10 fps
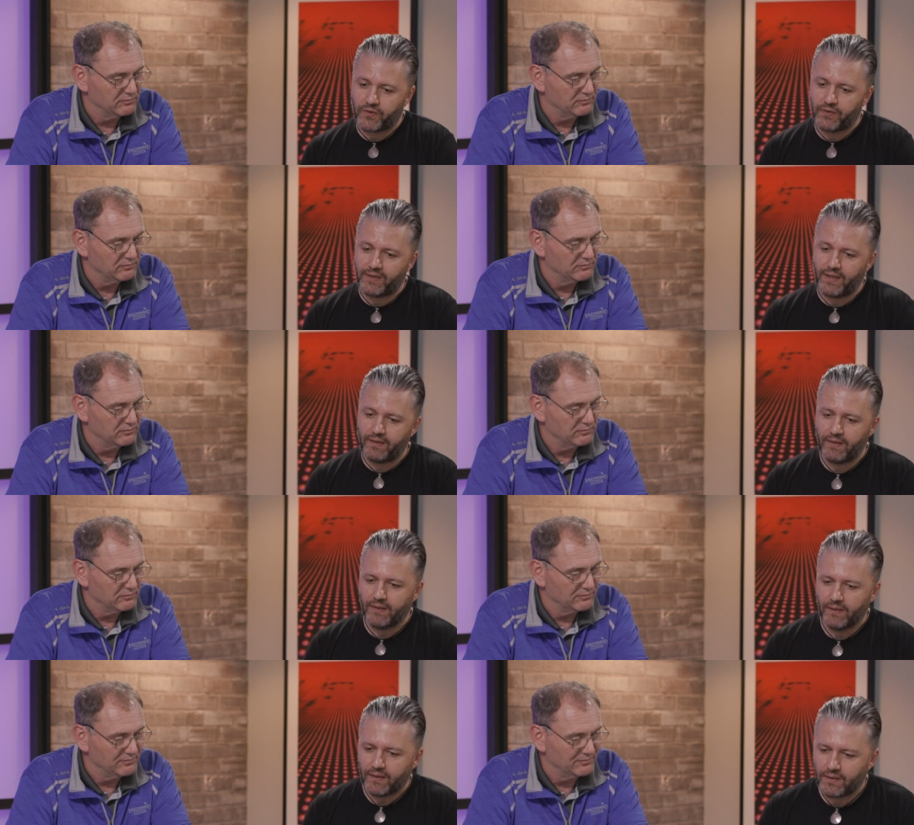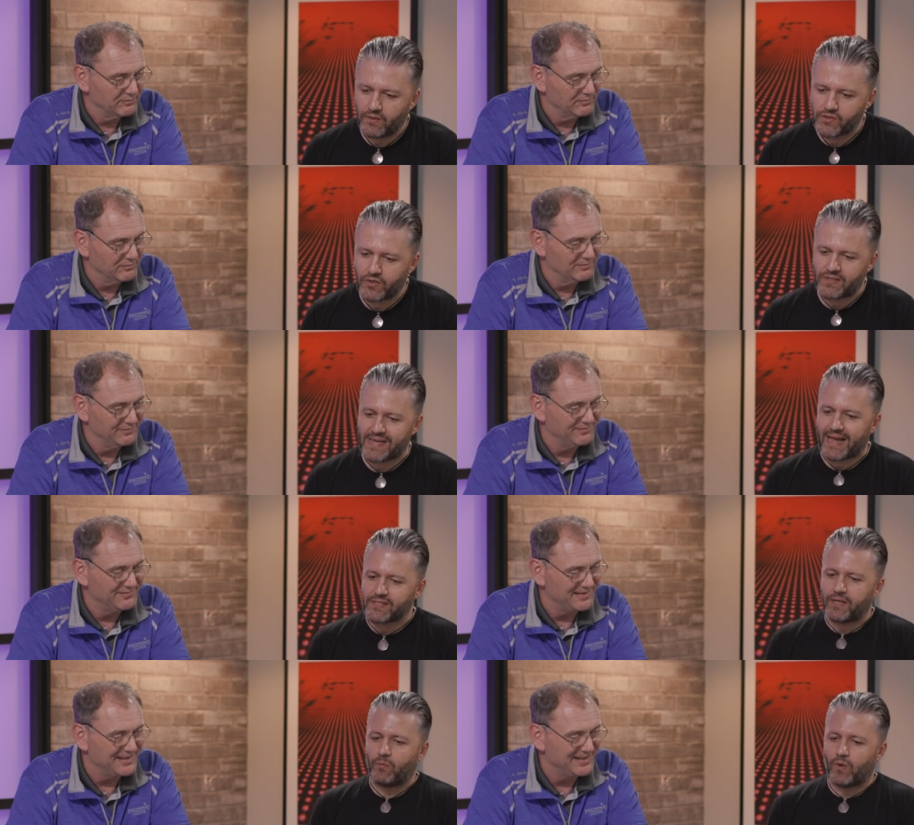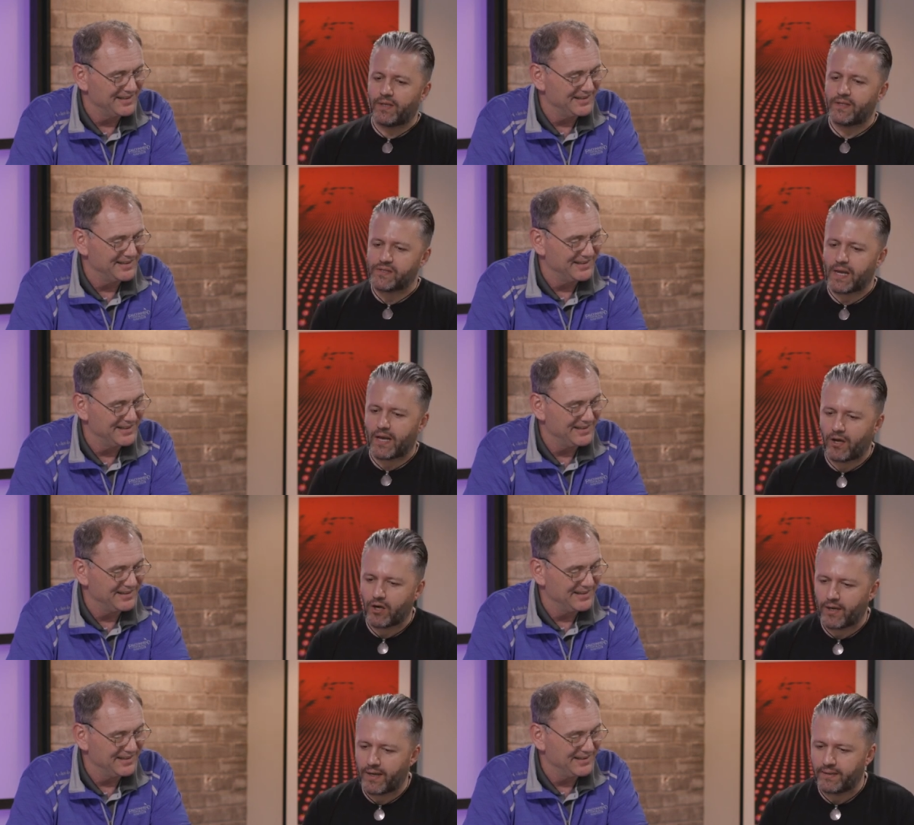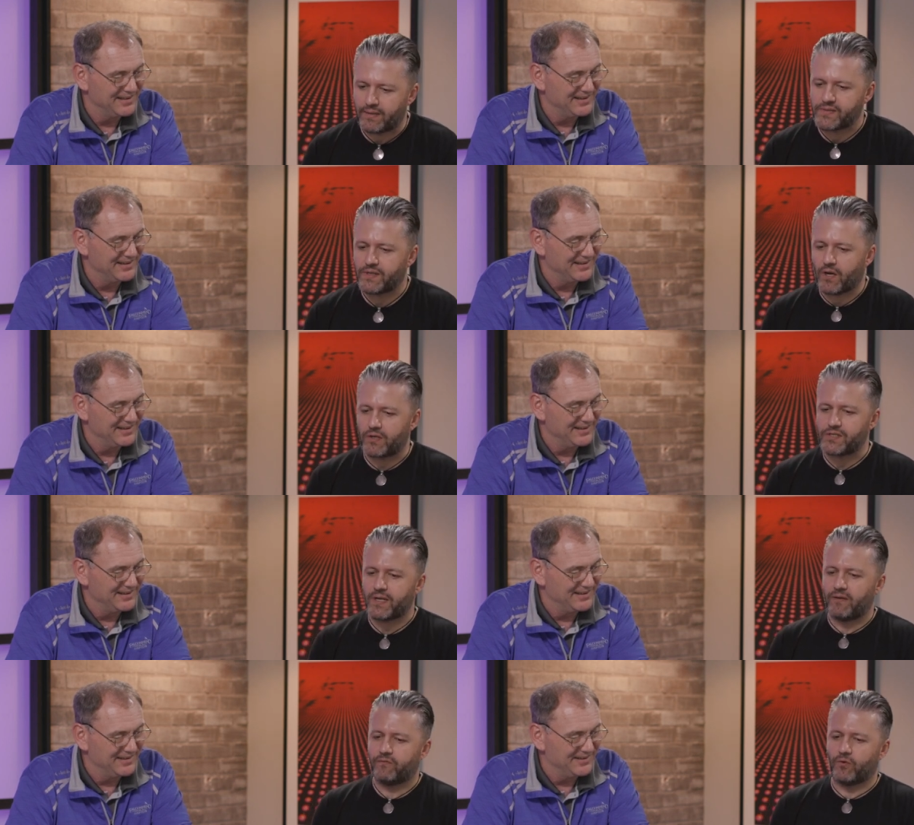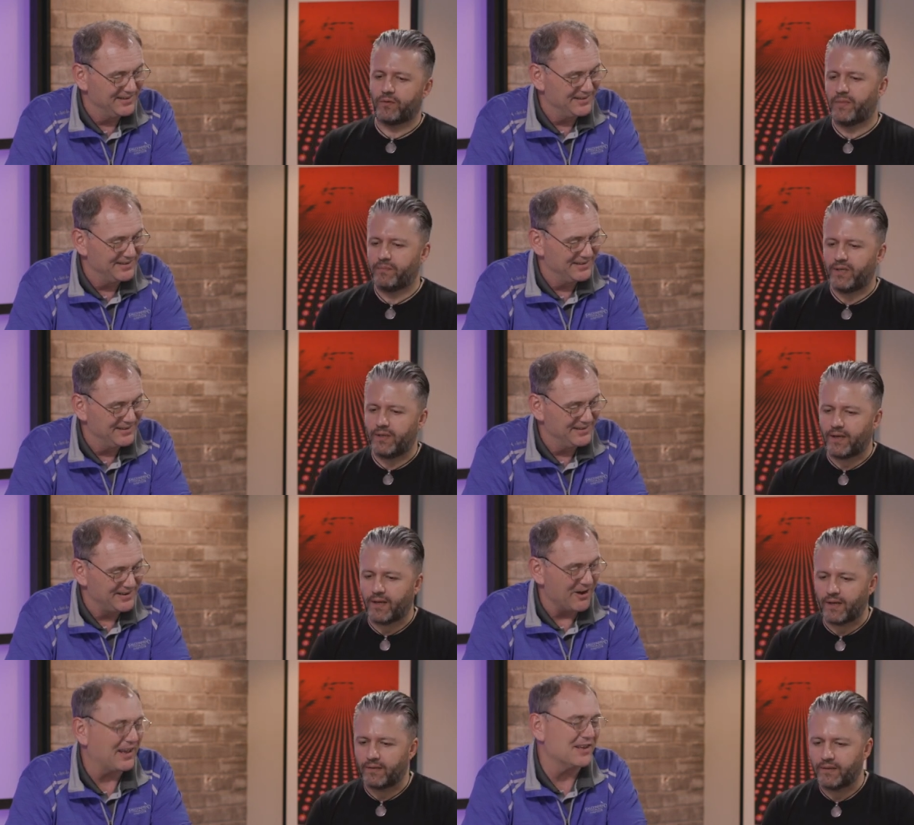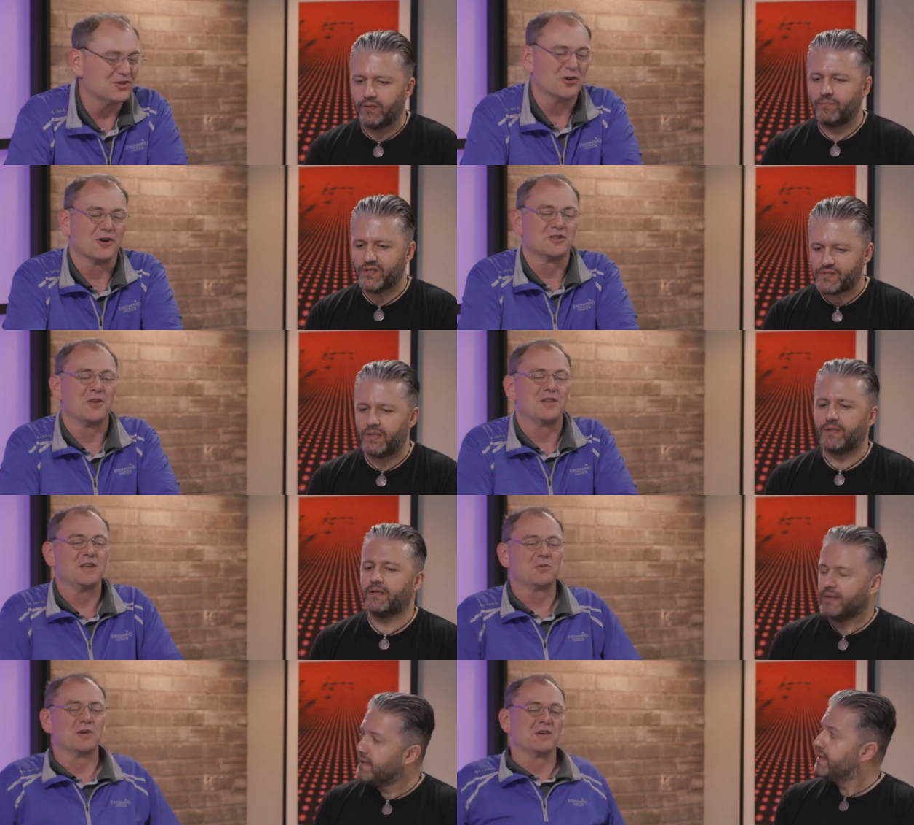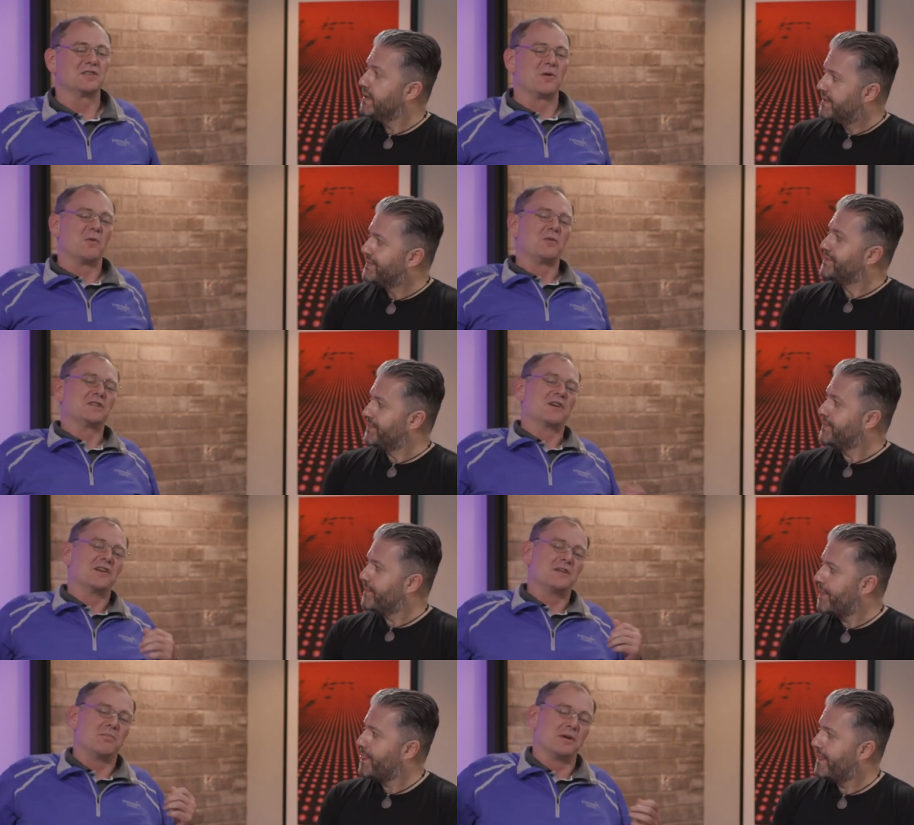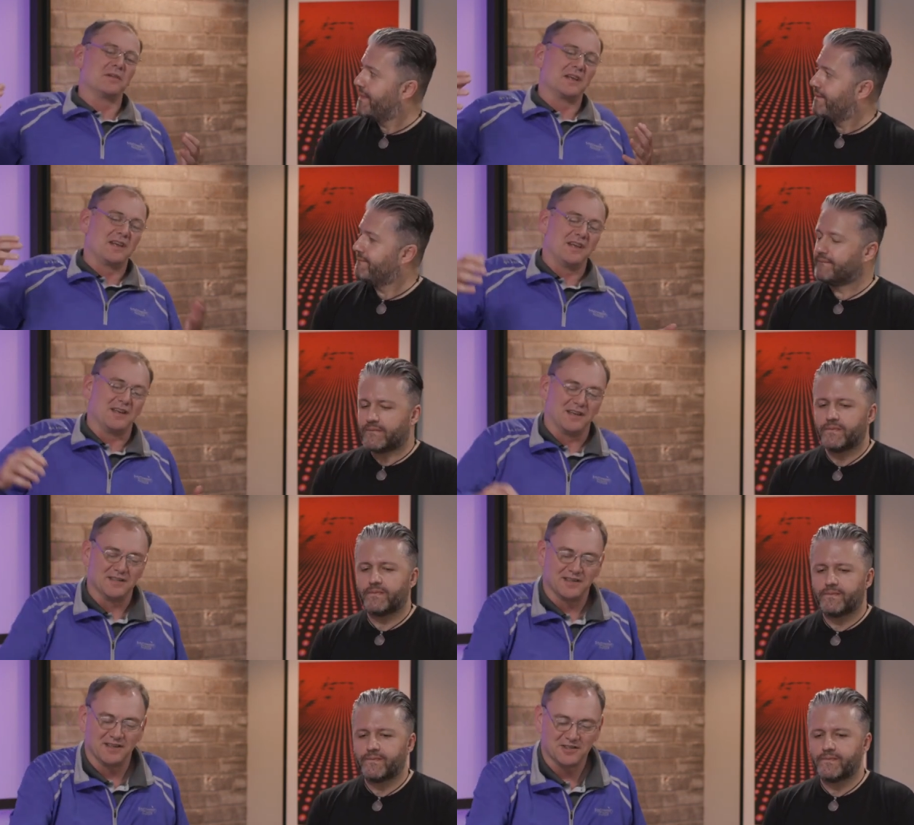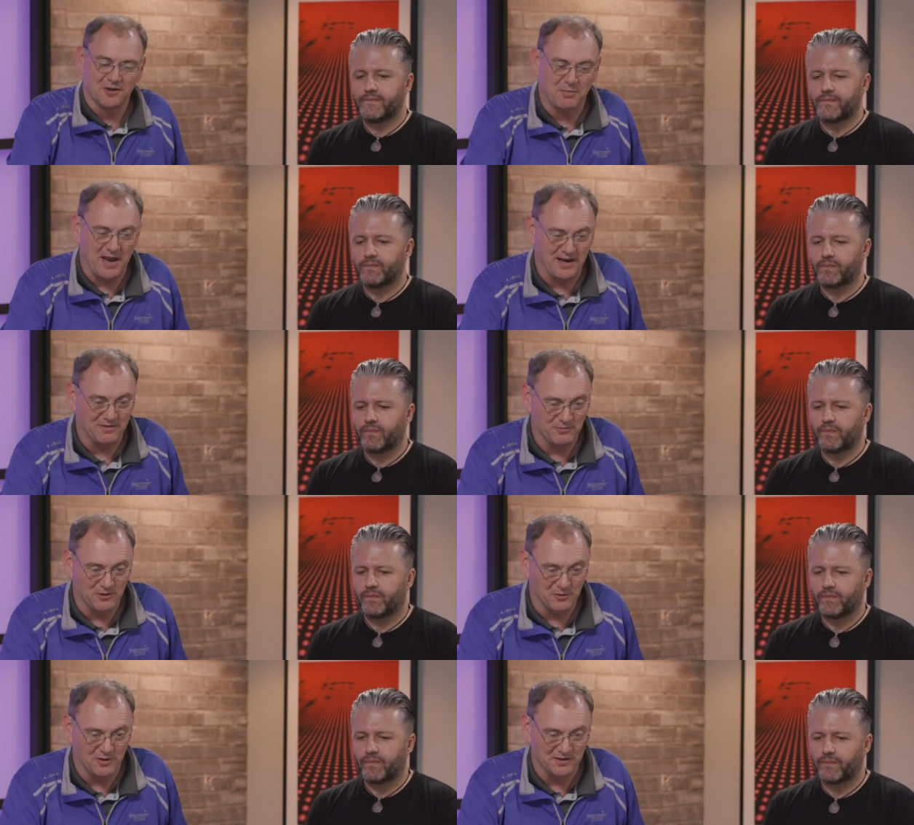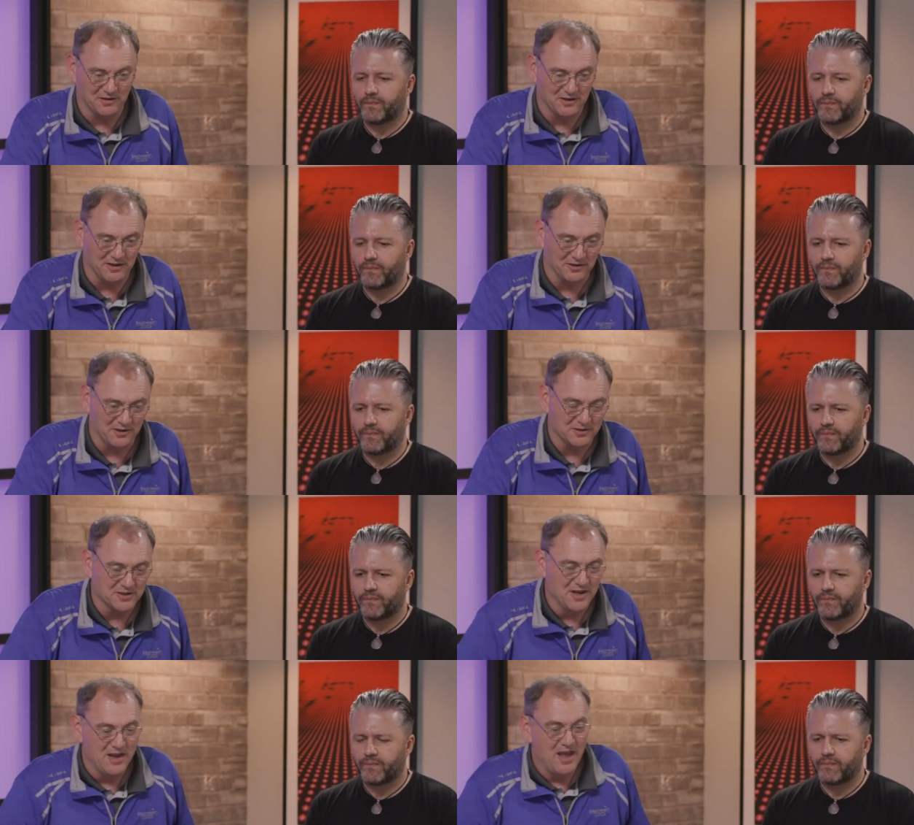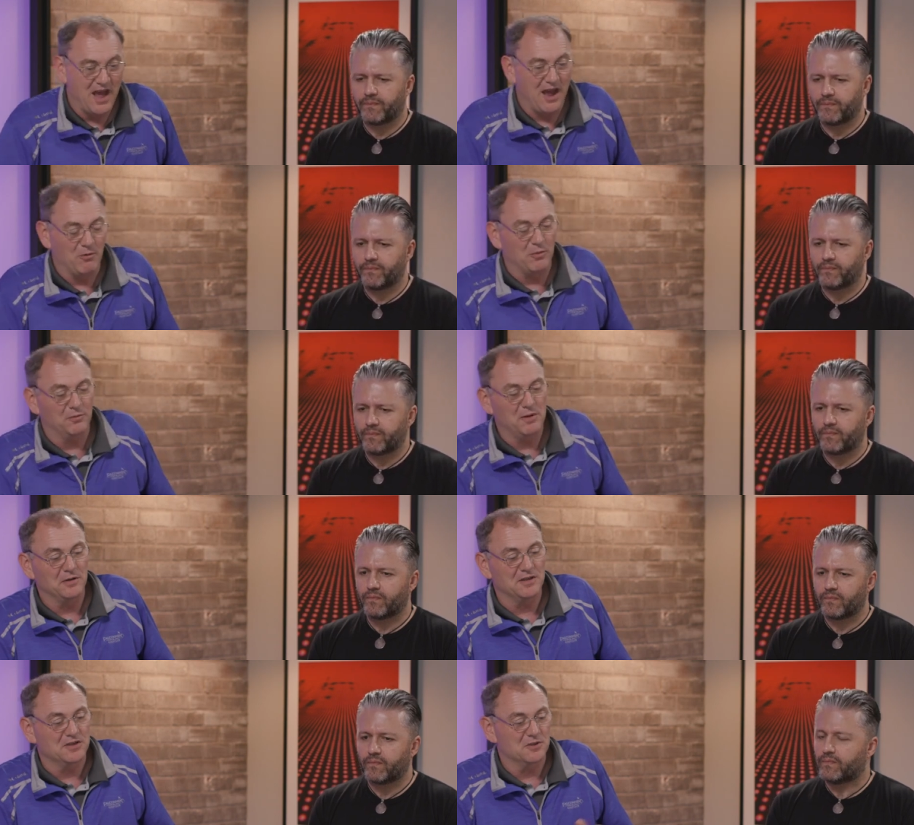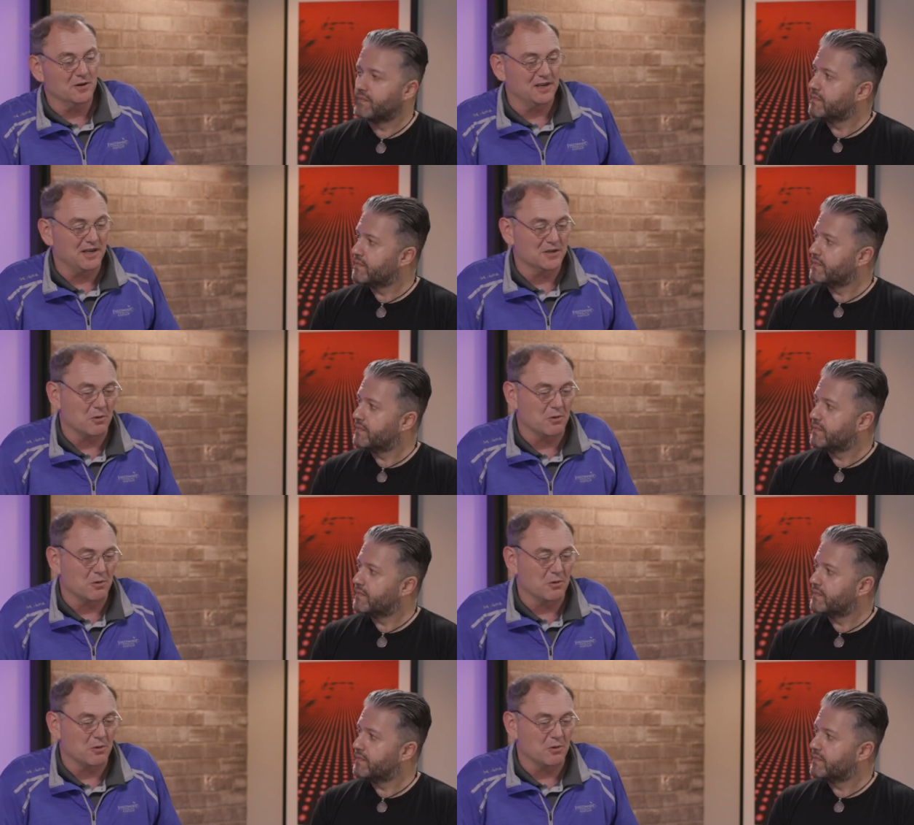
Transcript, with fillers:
Speaker 1: 13. User is asking what does IR and CR stand for? Maybe. Uh, okay, sure. So
Speaker 2: these were so when we start to build the keys, and let's go back real quick to look at those. Uh, when we build these sort keys,